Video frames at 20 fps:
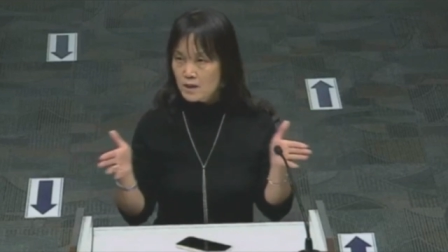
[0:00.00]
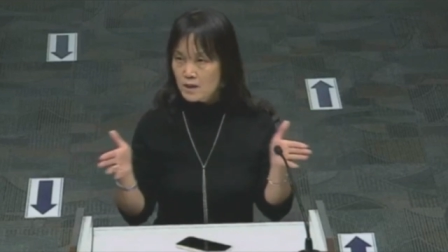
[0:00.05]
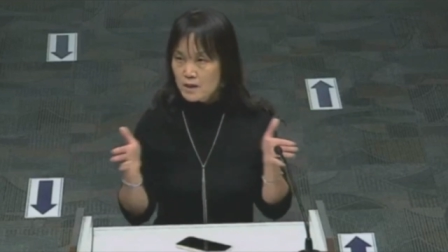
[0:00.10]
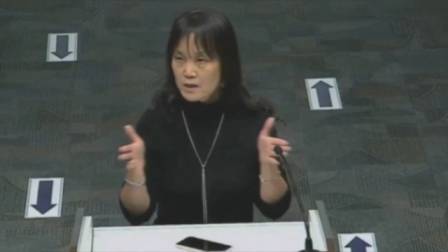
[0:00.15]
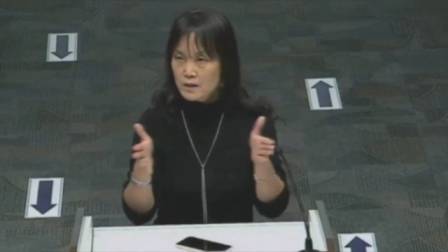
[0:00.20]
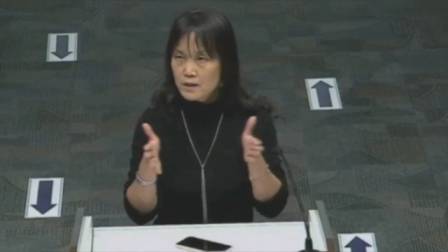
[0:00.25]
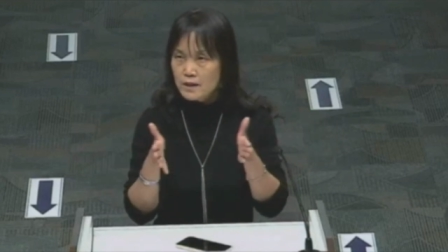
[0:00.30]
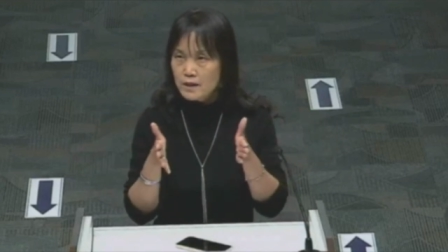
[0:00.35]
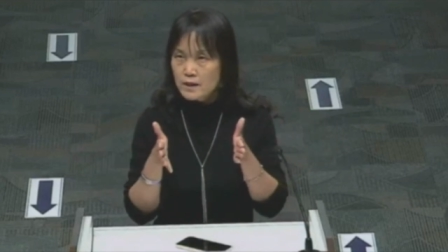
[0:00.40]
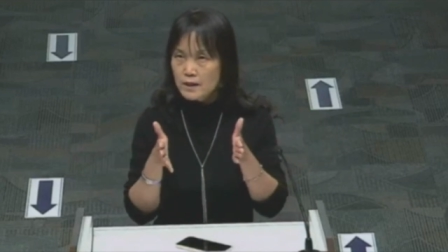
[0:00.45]

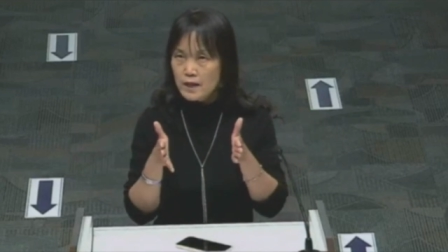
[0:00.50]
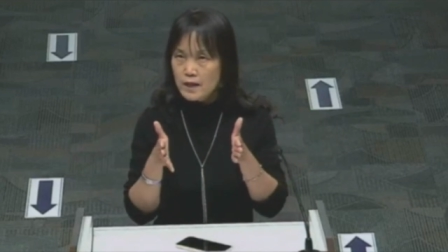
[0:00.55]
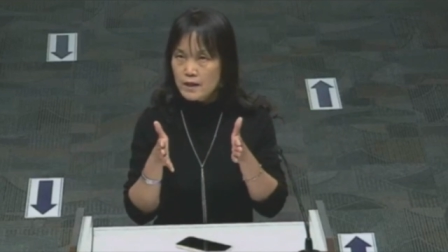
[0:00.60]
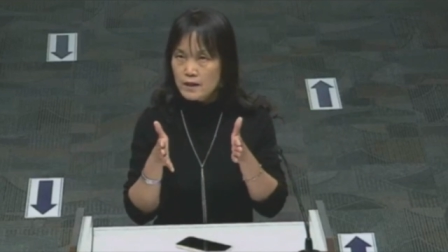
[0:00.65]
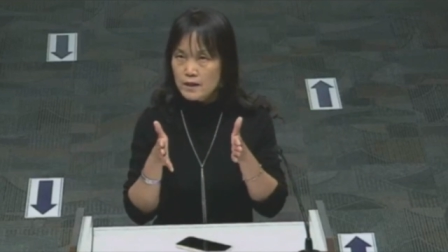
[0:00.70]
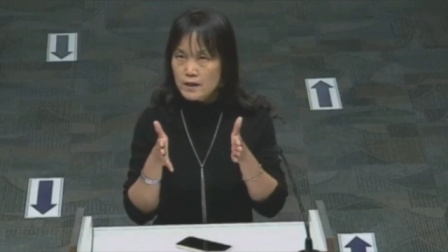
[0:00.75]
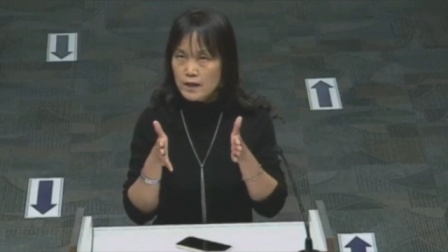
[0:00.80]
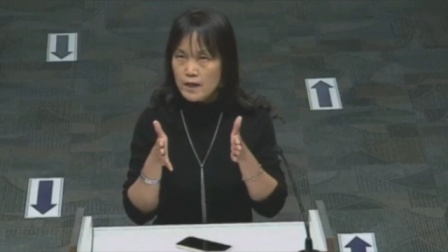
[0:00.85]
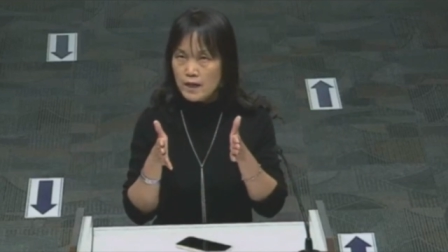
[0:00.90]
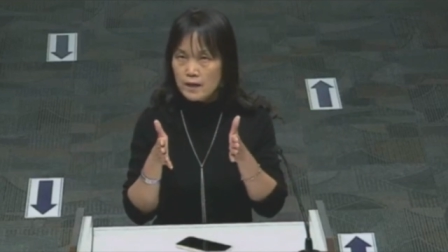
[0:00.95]
that
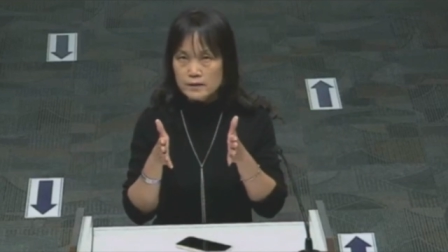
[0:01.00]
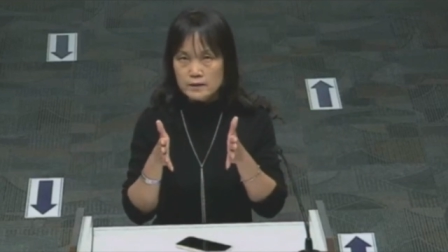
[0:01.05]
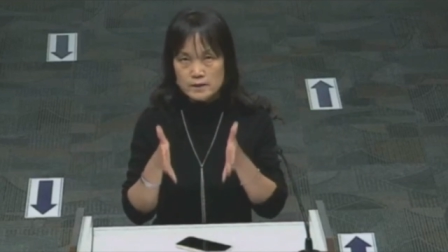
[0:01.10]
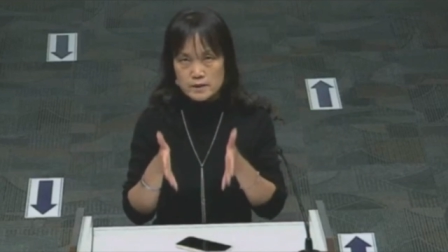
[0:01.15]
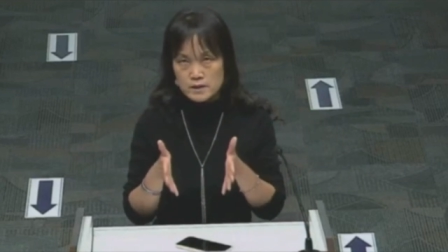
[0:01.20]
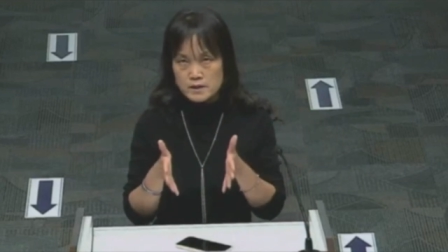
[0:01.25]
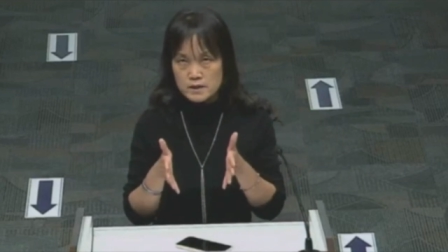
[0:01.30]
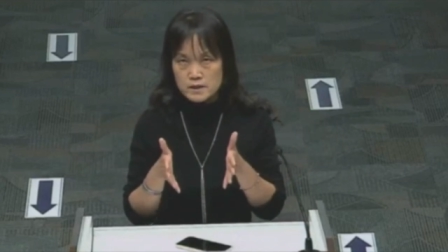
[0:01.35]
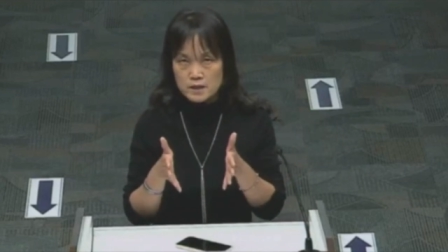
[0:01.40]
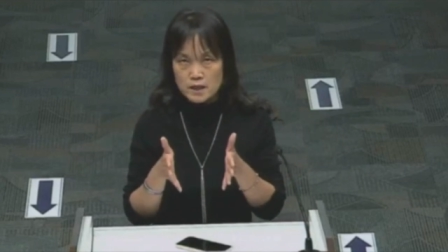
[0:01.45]
at
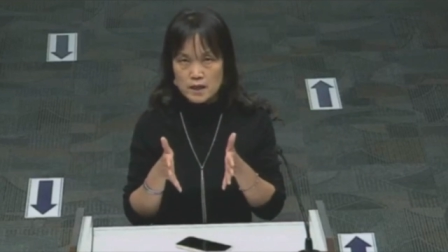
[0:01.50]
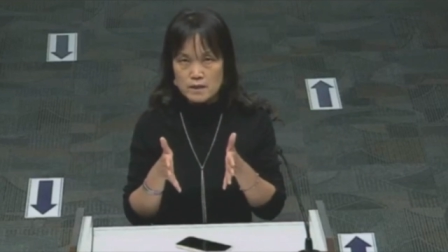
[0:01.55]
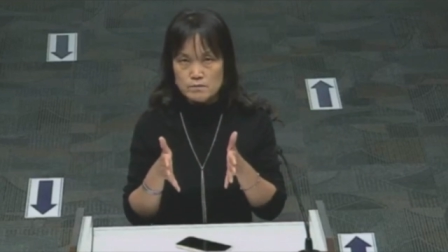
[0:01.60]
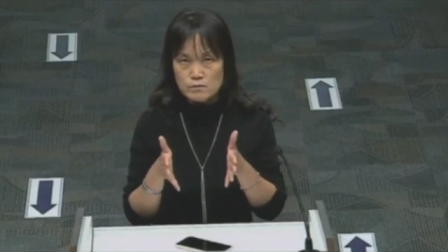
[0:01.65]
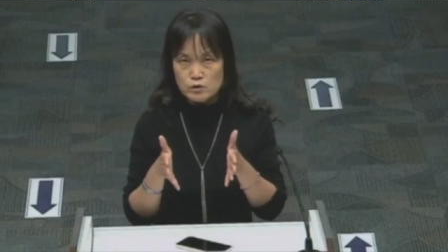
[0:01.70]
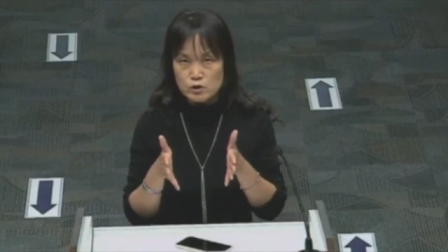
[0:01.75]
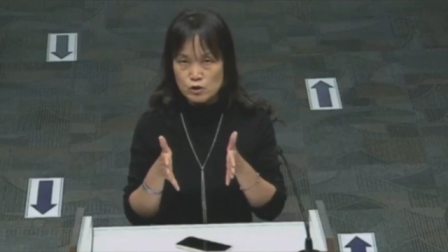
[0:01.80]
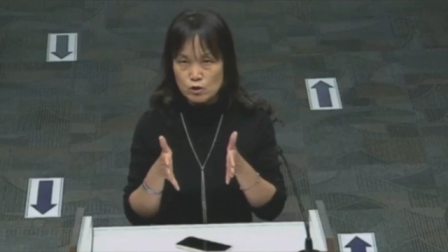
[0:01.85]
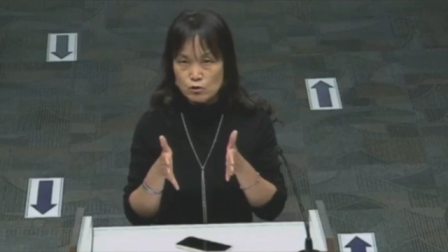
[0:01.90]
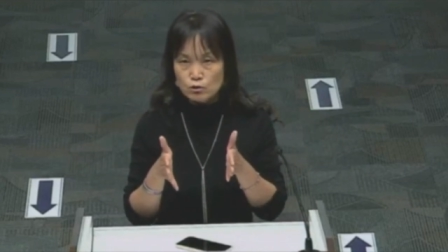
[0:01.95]
this time,
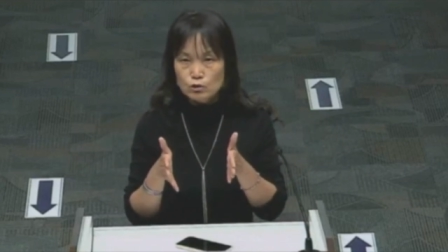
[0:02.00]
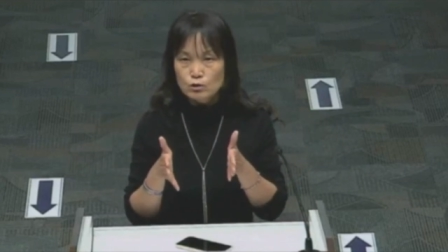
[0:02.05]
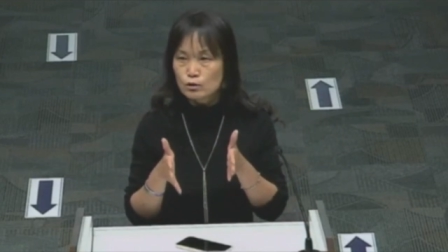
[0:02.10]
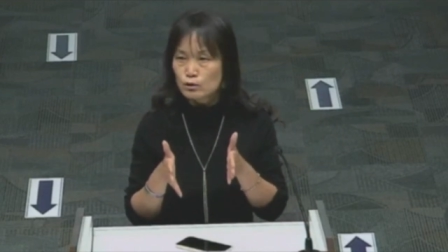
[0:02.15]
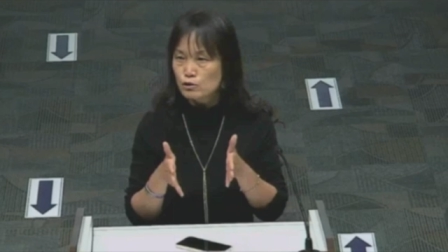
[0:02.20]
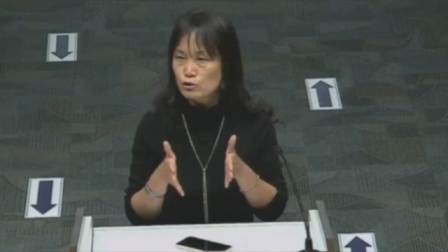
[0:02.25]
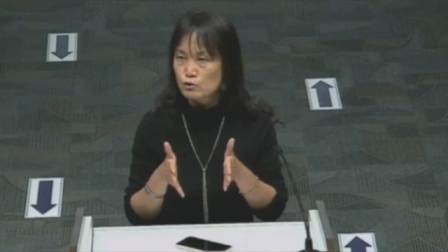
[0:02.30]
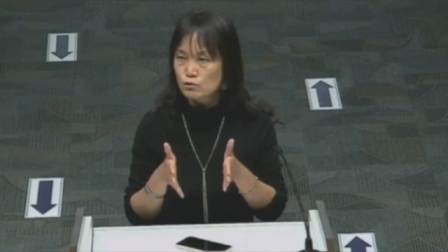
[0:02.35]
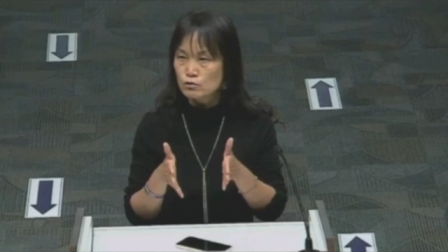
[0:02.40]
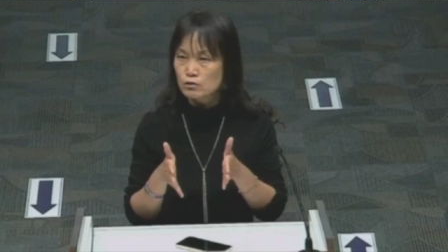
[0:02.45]
so
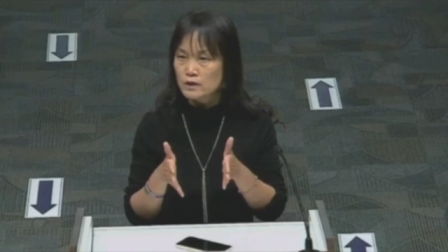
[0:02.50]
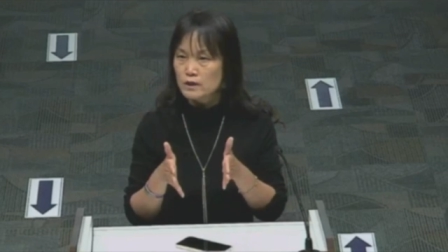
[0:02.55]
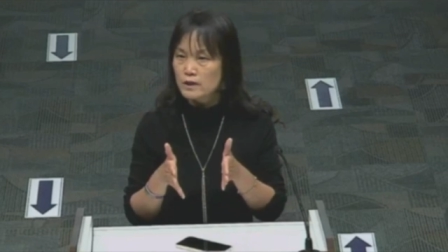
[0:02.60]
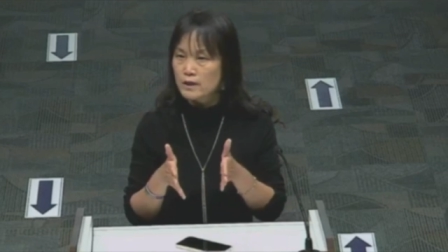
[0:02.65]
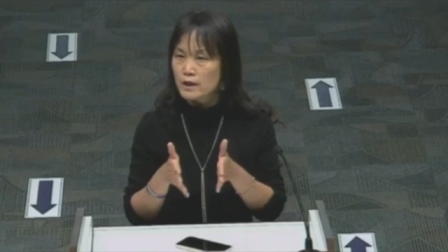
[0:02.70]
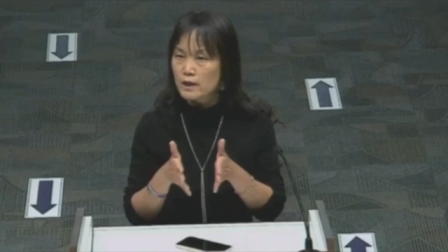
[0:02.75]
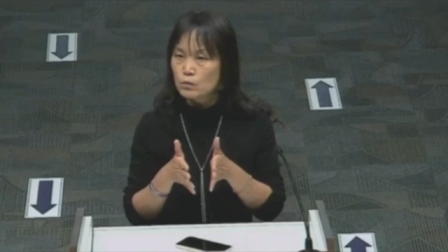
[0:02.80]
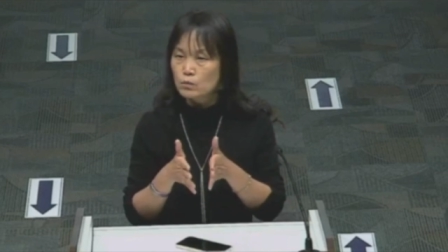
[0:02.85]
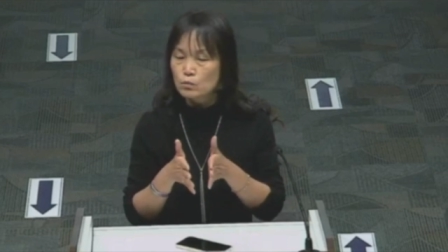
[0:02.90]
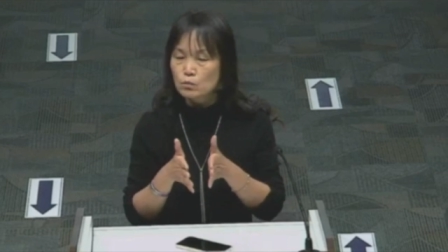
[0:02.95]
crucially,
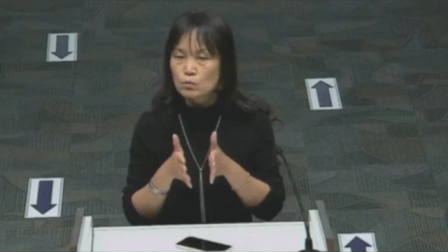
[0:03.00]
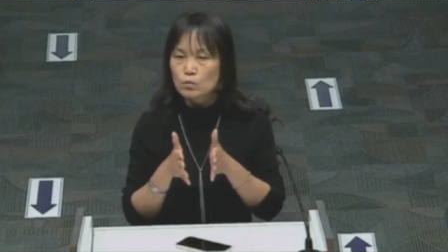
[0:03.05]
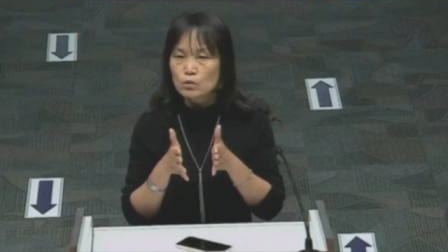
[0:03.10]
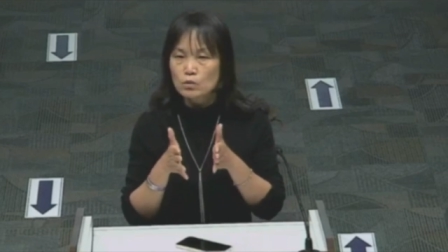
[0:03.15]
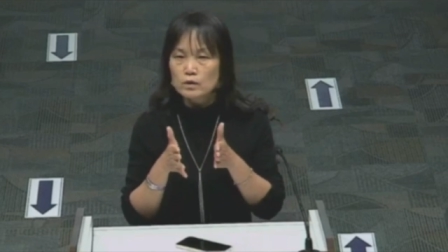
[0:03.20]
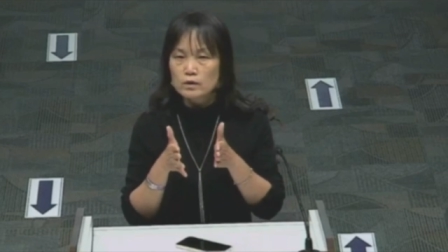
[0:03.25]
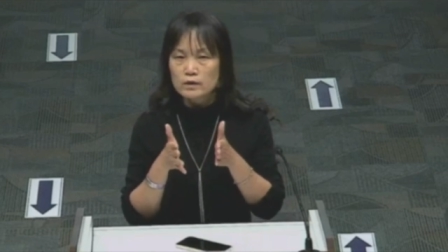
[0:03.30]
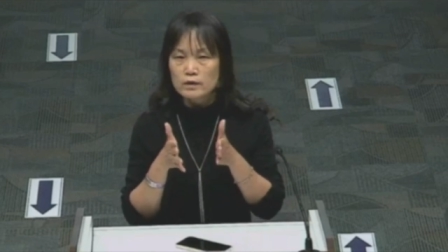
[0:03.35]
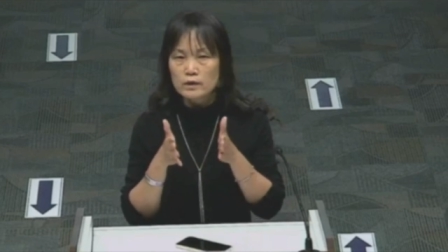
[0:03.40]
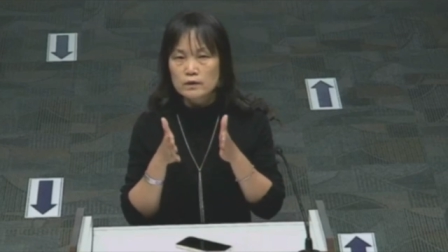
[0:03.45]
that,
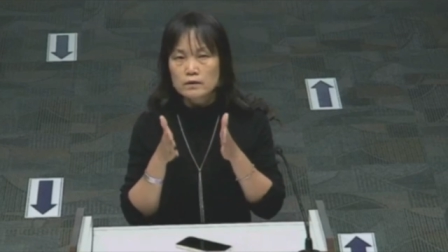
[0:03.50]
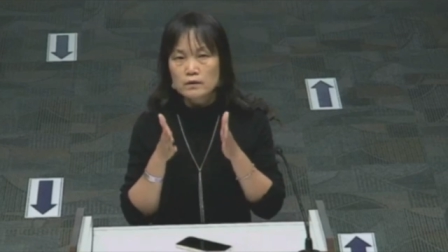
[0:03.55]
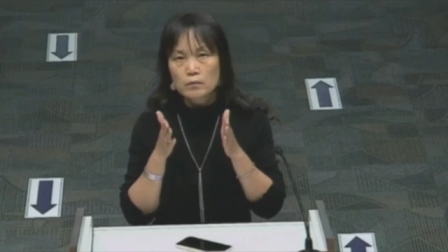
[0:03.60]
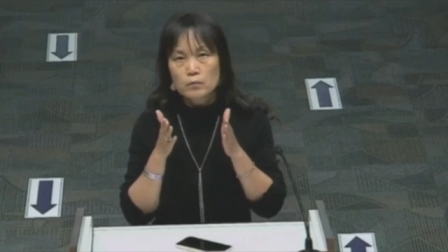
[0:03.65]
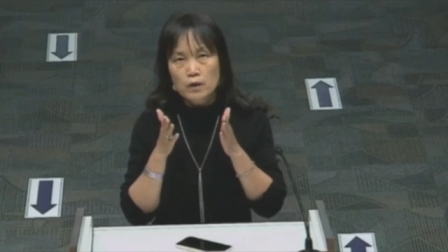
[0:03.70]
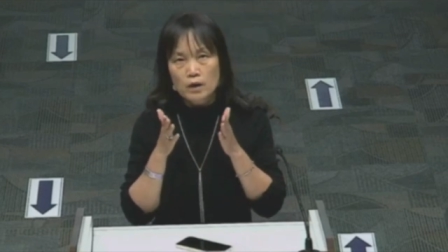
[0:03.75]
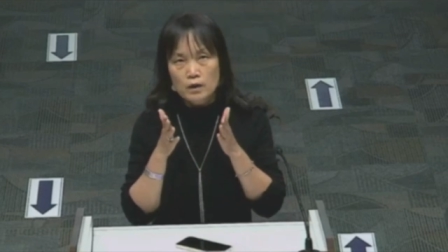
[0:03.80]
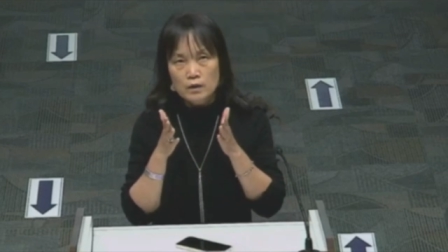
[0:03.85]
that, the,